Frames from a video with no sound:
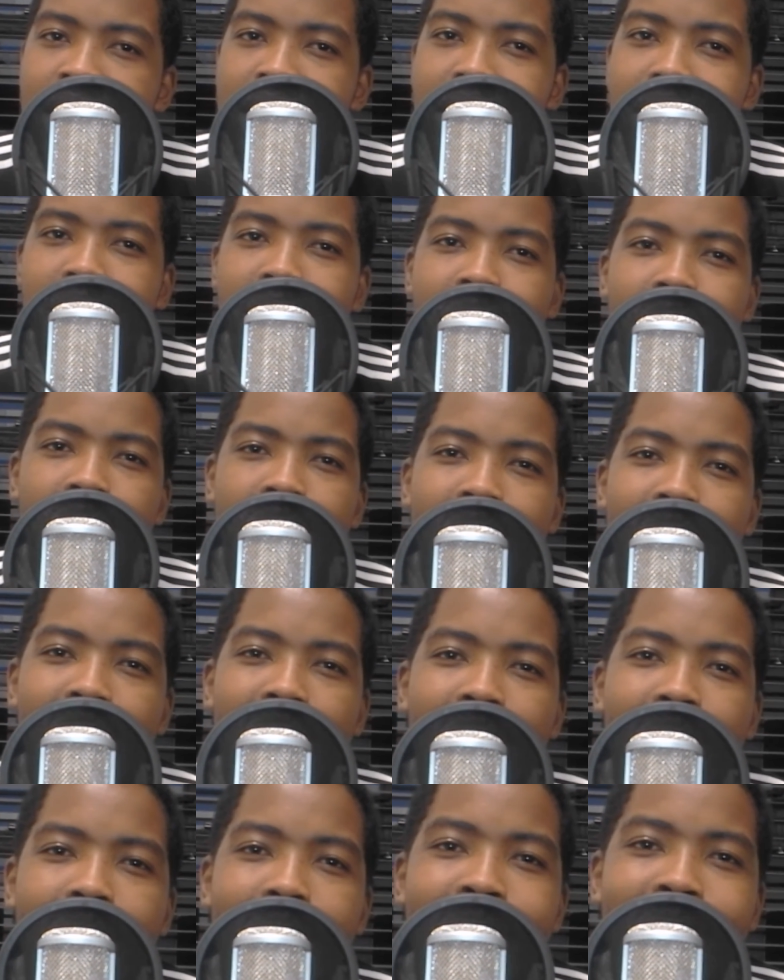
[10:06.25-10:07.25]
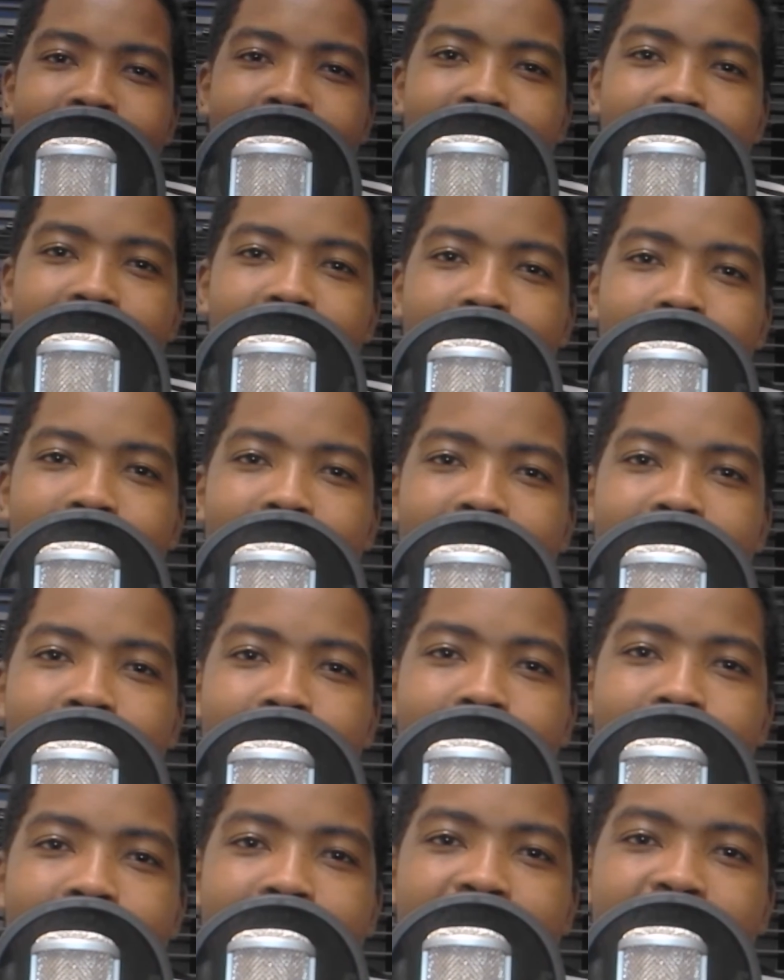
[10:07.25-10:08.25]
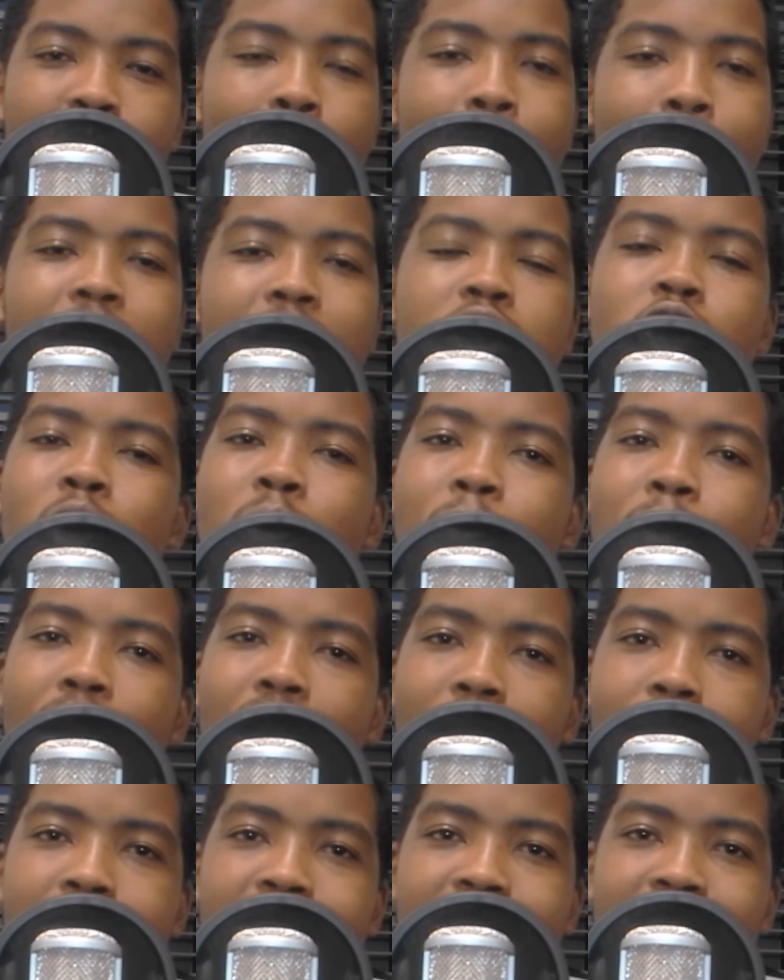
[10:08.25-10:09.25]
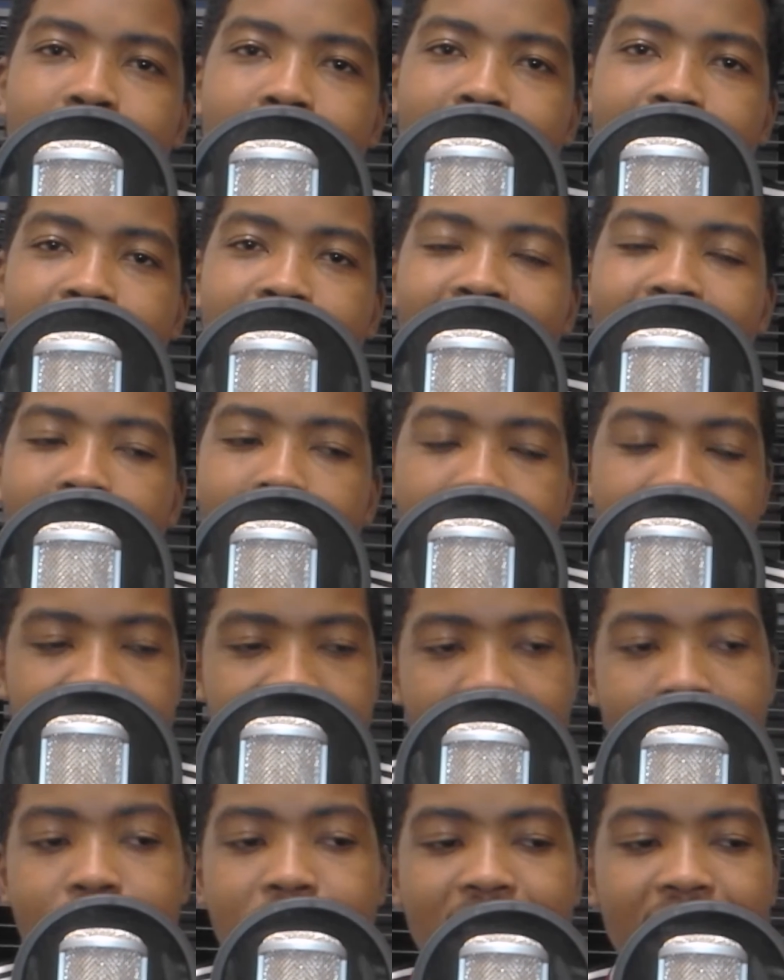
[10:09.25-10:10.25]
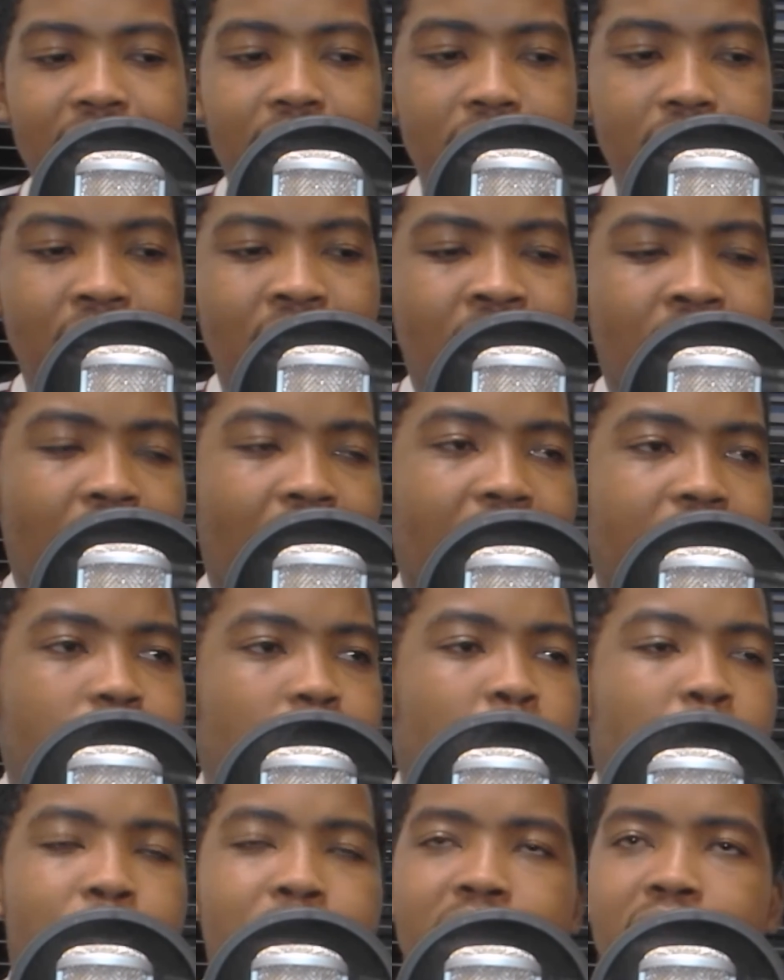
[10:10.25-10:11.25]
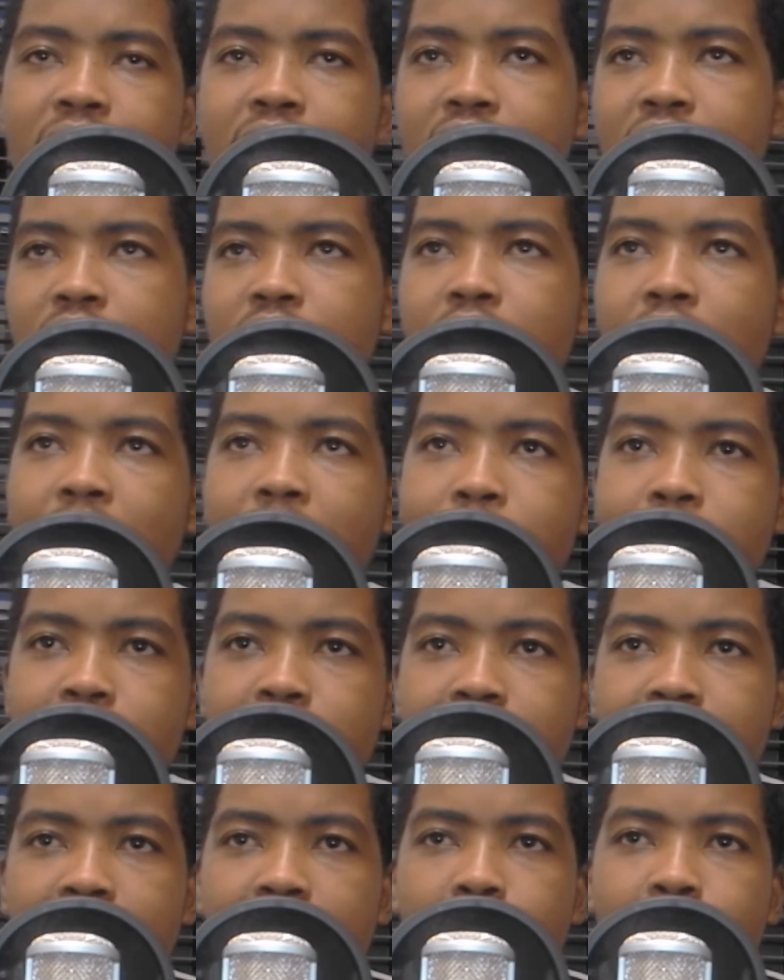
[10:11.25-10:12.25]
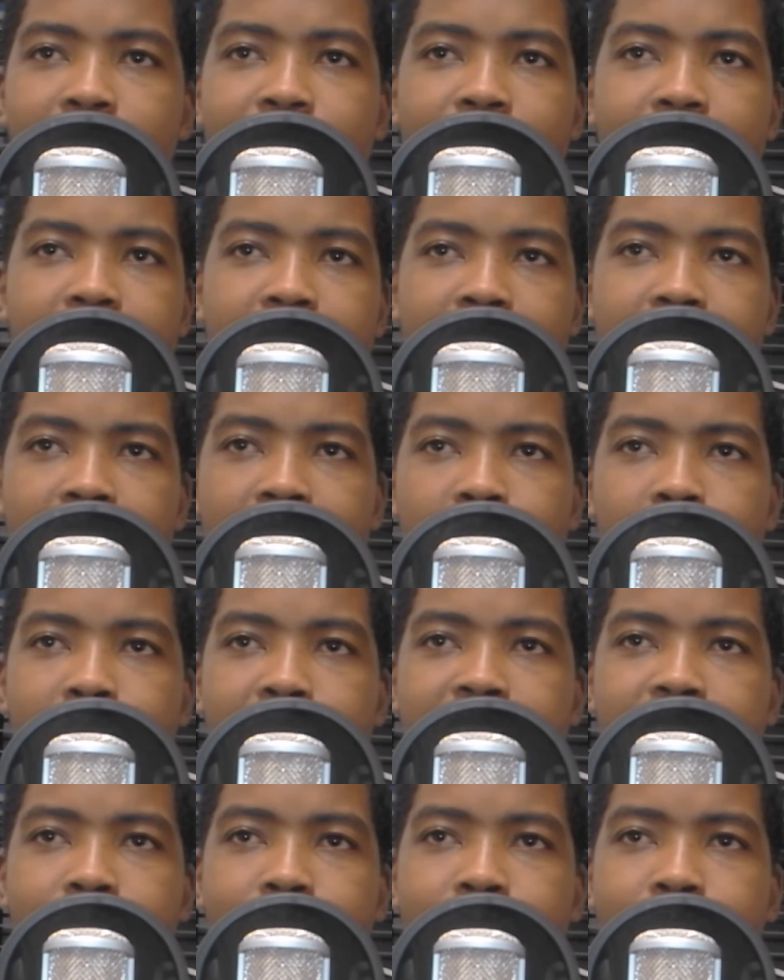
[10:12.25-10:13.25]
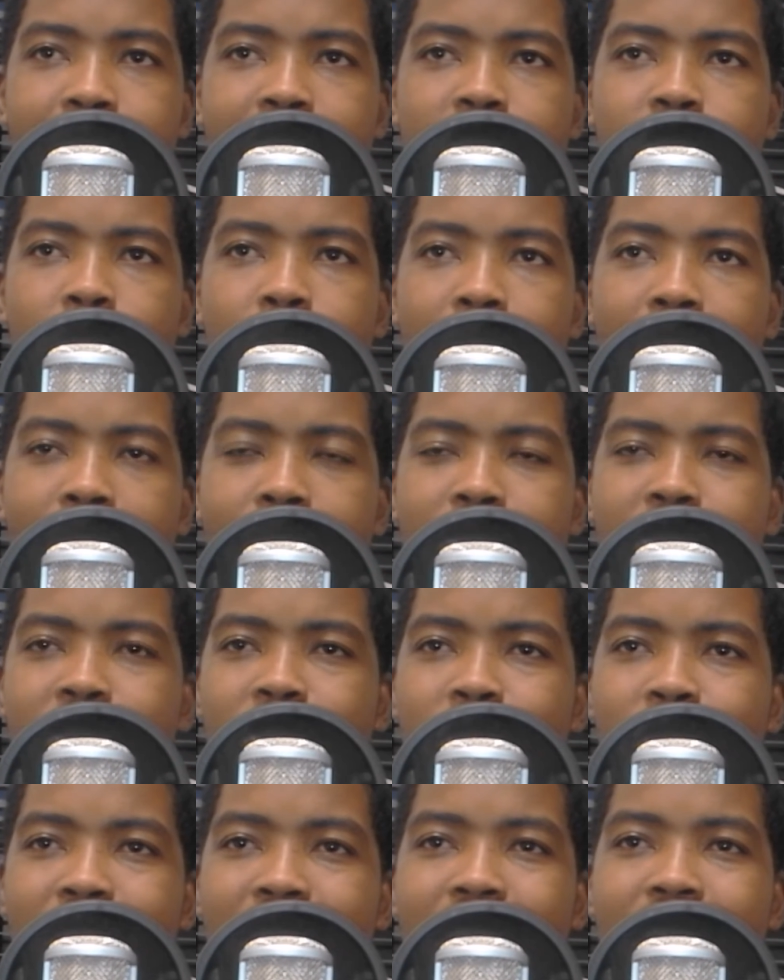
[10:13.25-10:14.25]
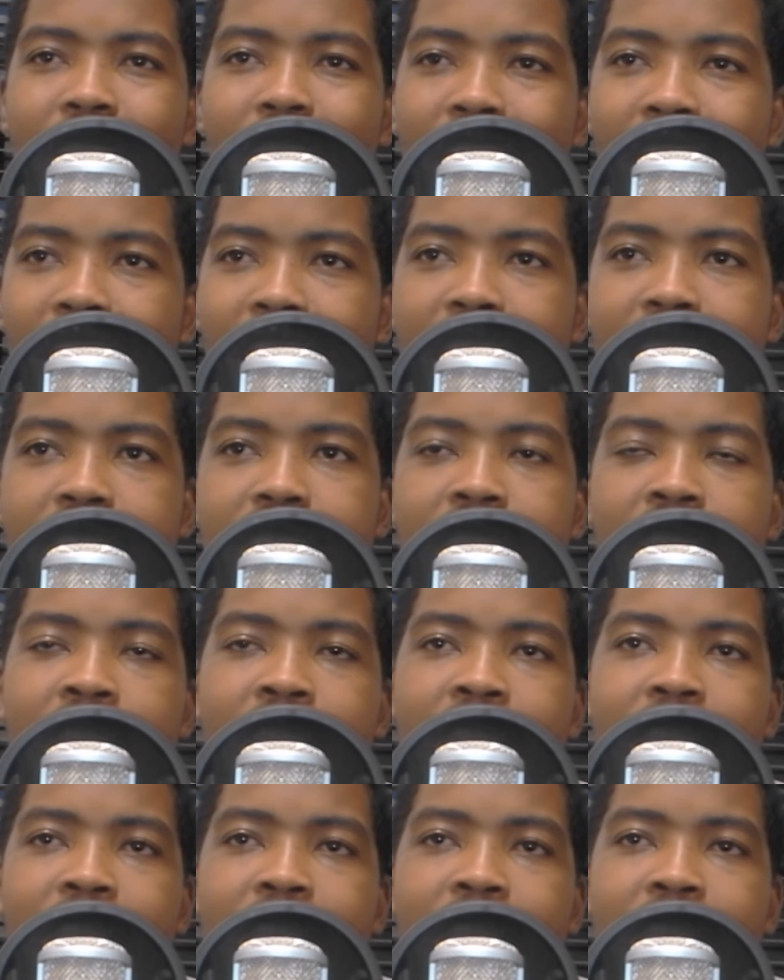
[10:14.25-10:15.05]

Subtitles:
There were petrol bombs that were found. Same thing at UP today. We found that there were some petrol bombs thrown at cars.